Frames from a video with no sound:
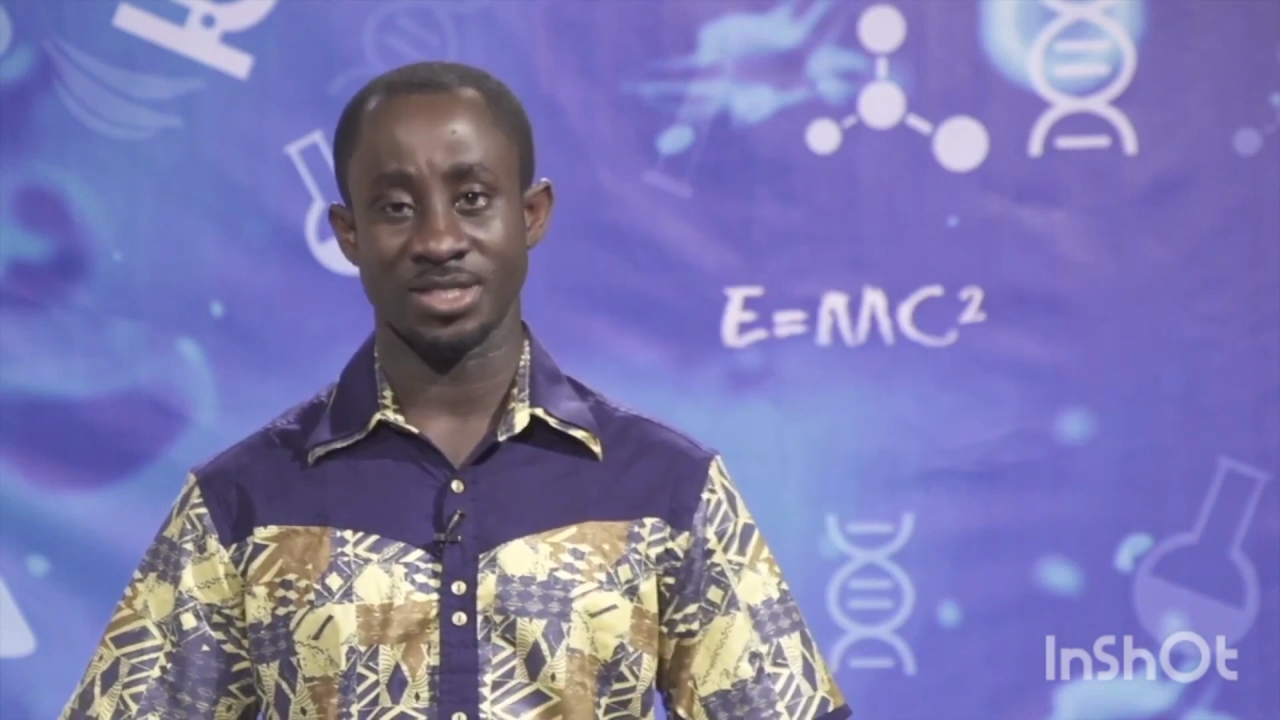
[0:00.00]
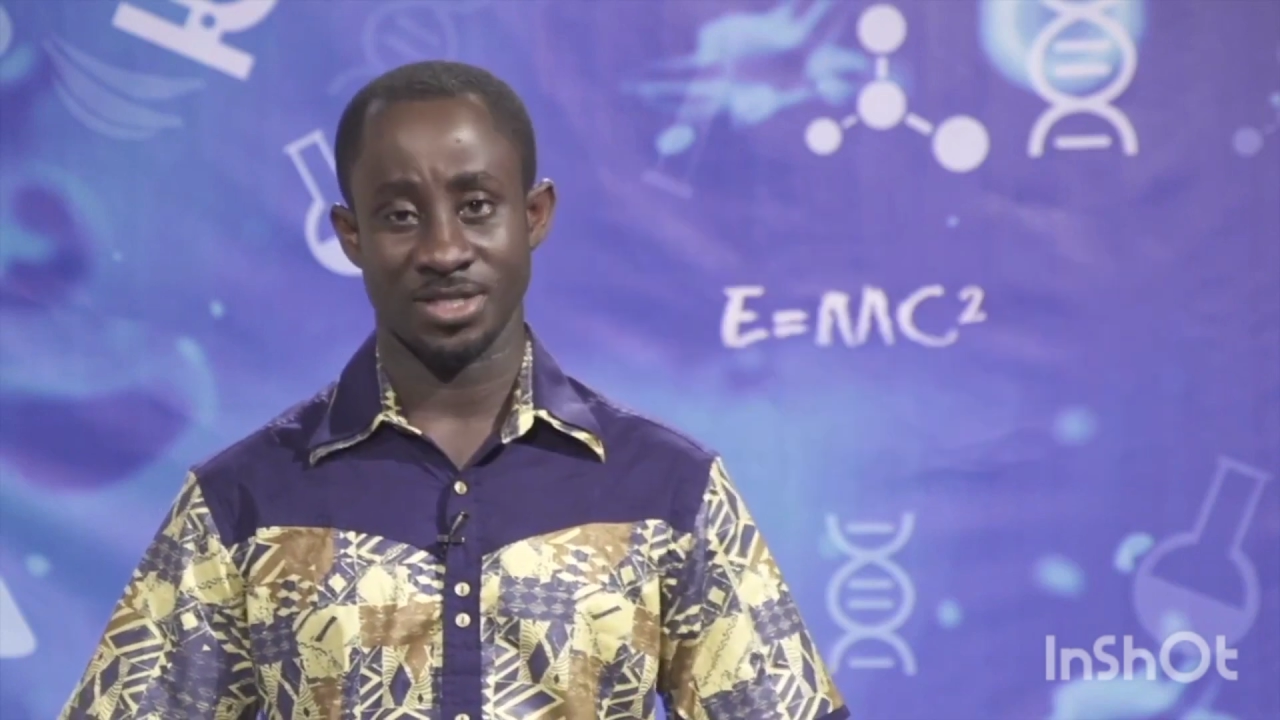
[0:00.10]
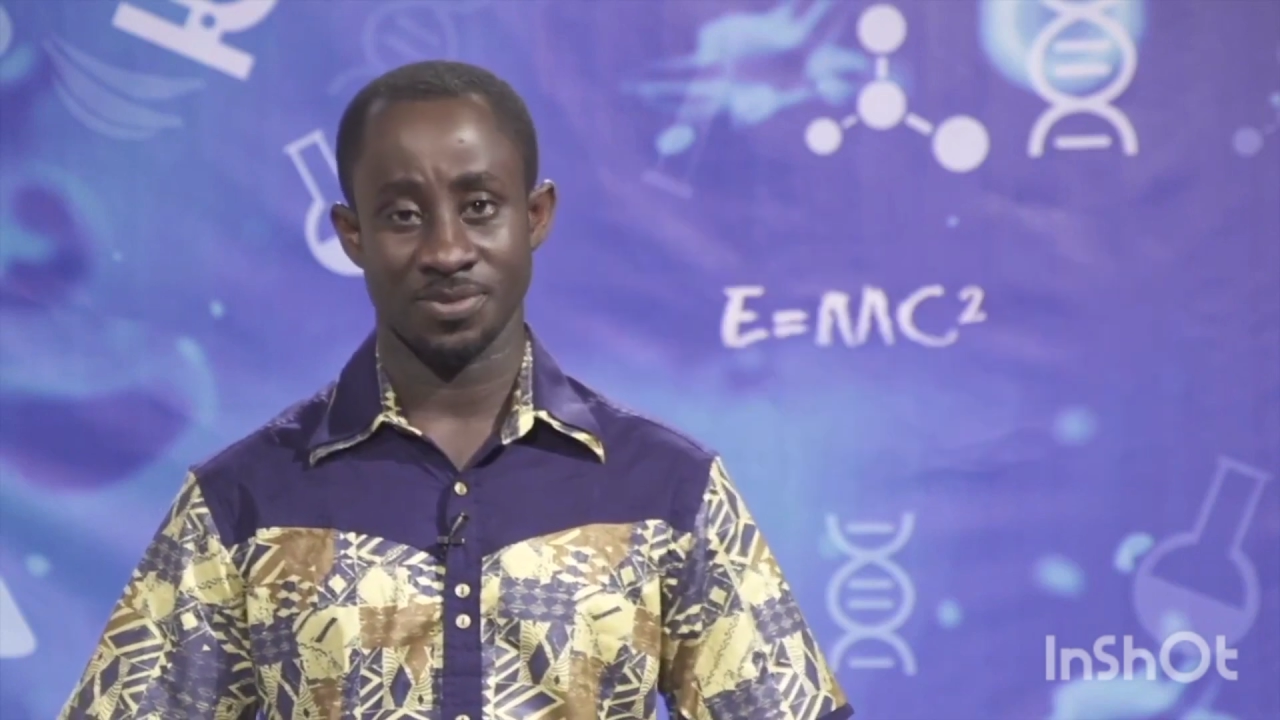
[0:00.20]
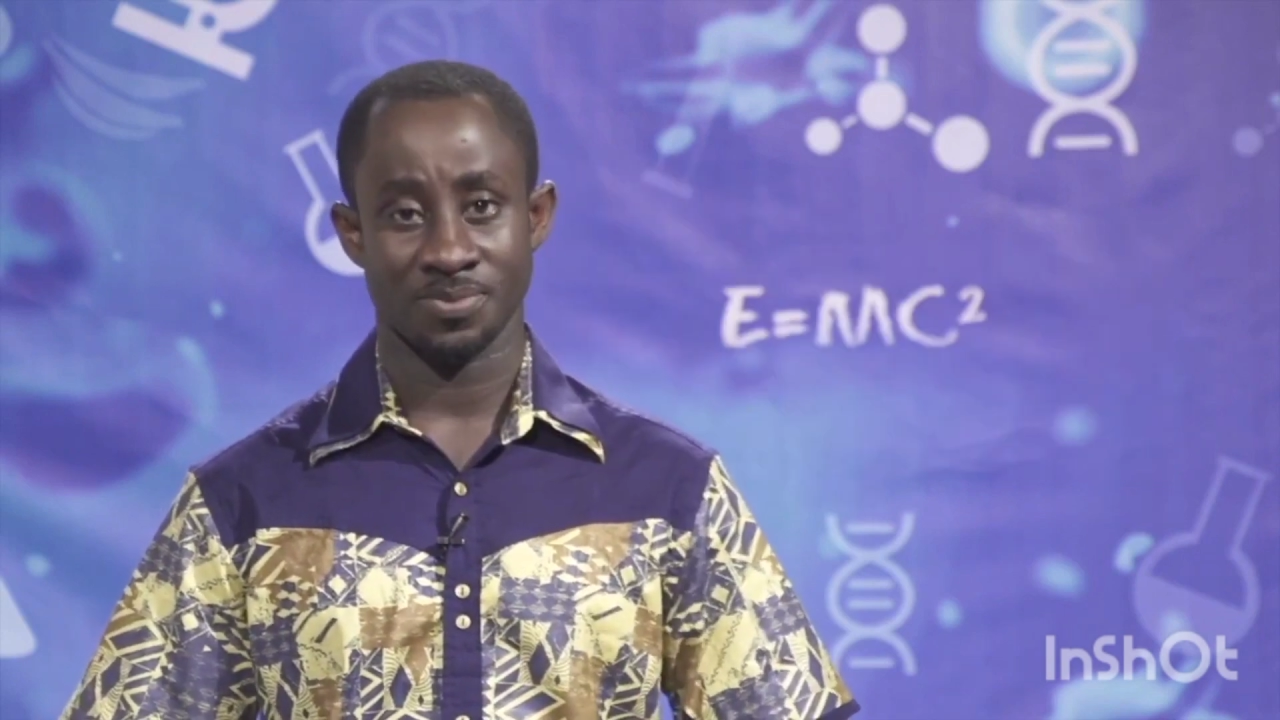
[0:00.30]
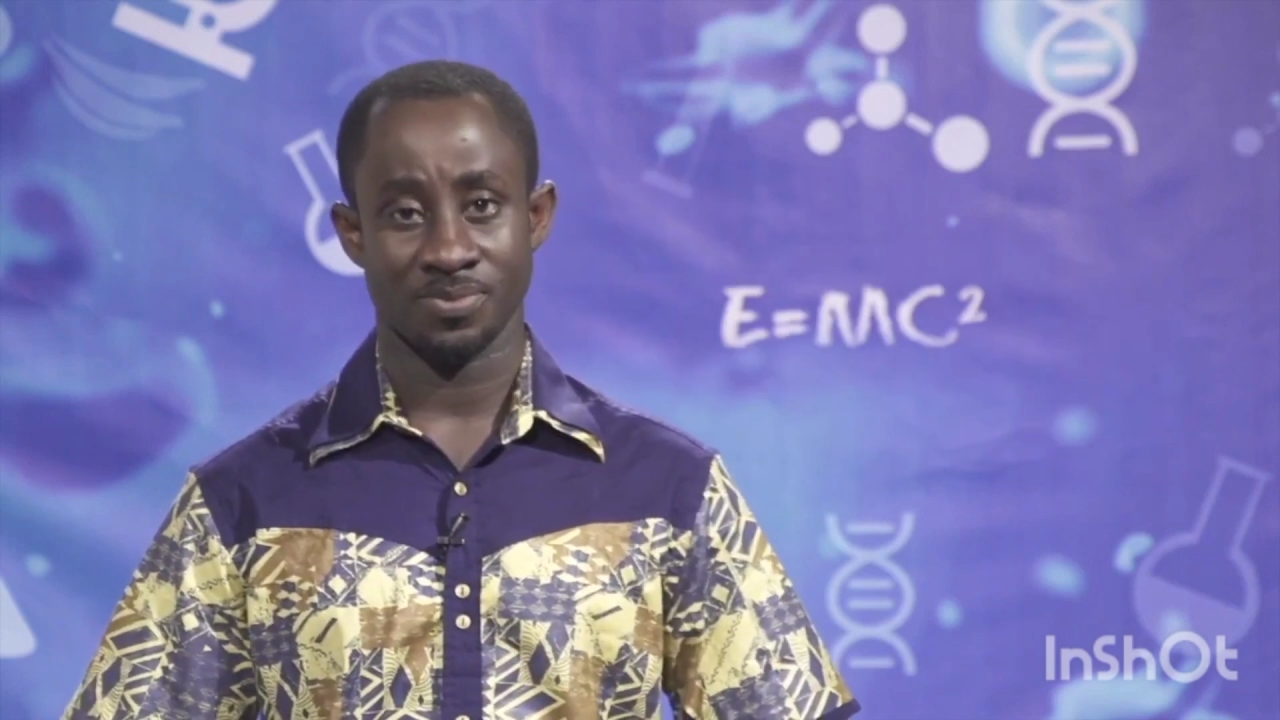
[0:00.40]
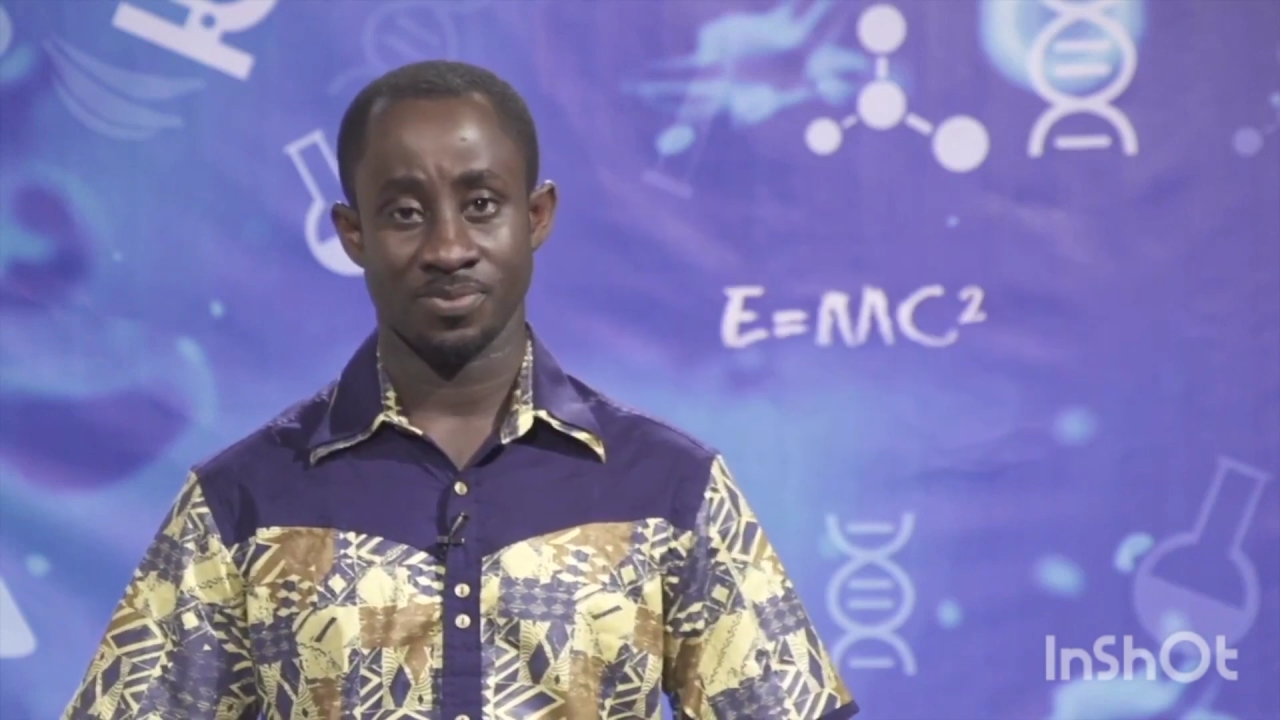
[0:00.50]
that